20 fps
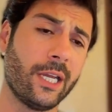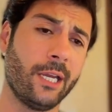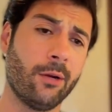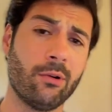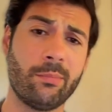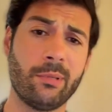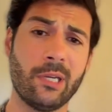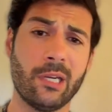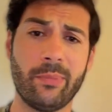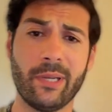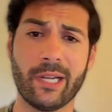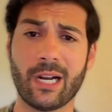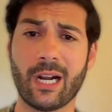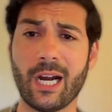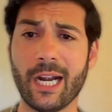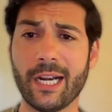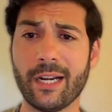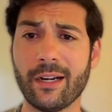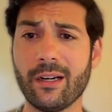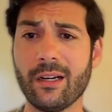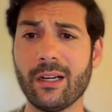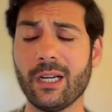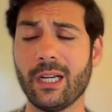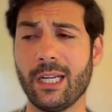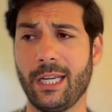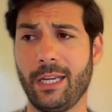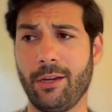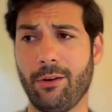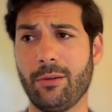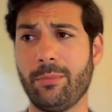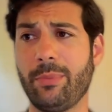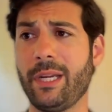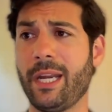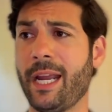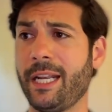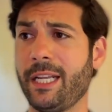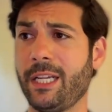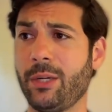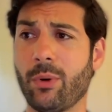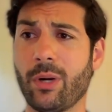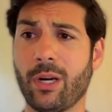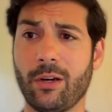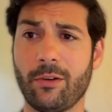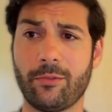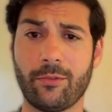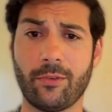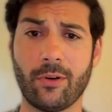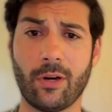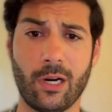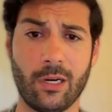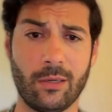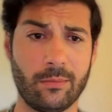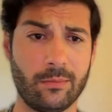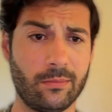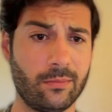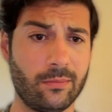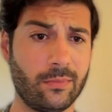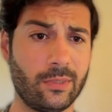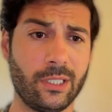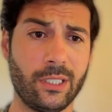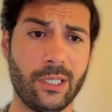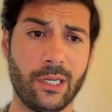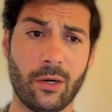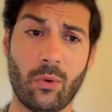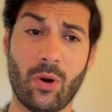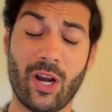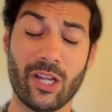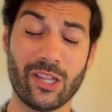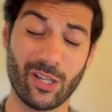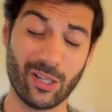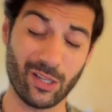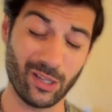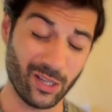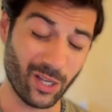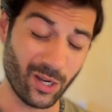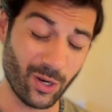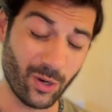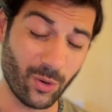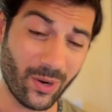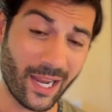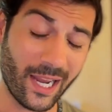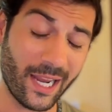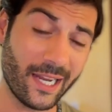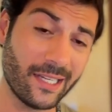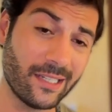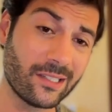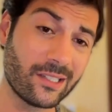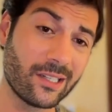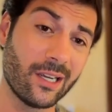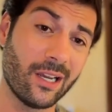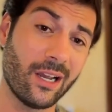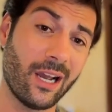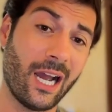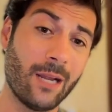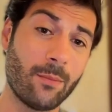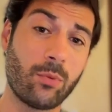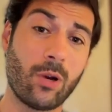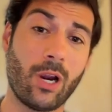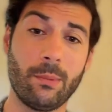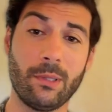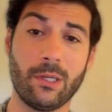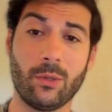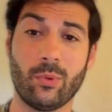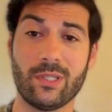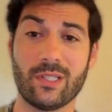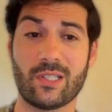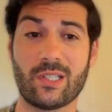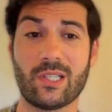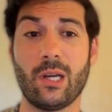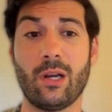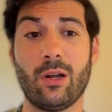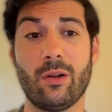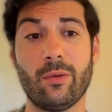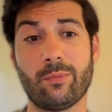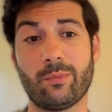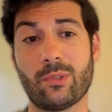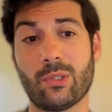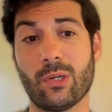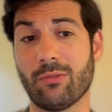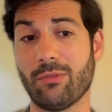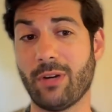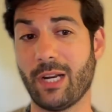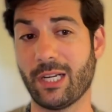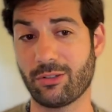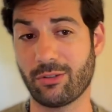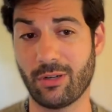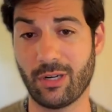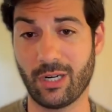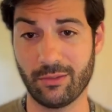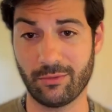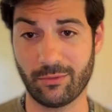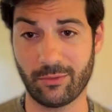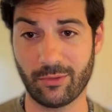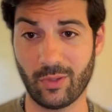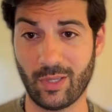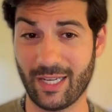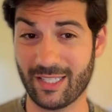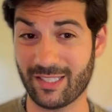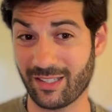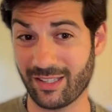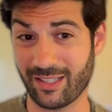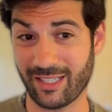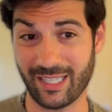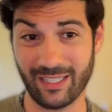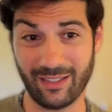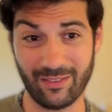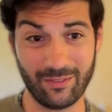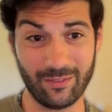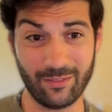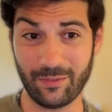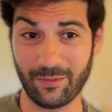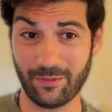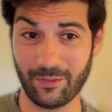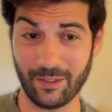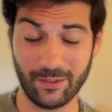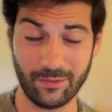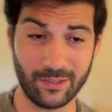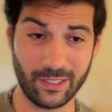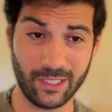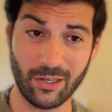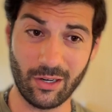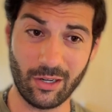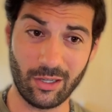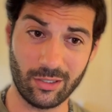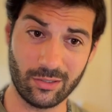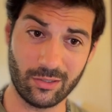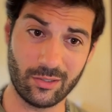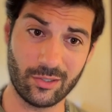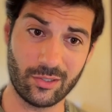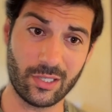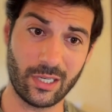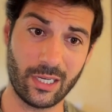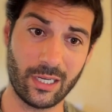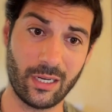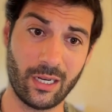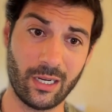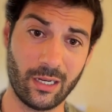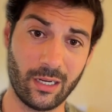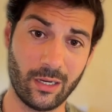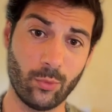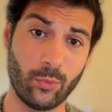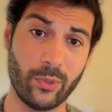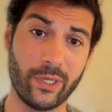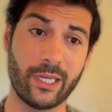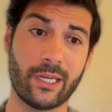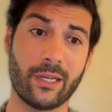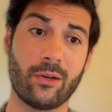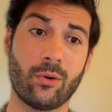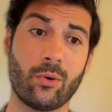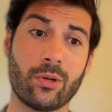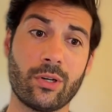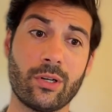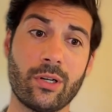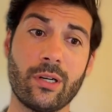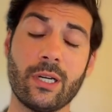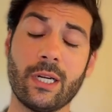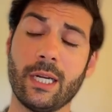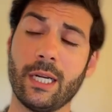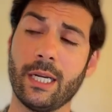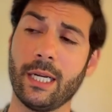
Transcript: it would be a bit higher. It would be anywhere from, you know, on the low end, I probably wouldn't sell to a restaurant for less than like $50 a, a week in order.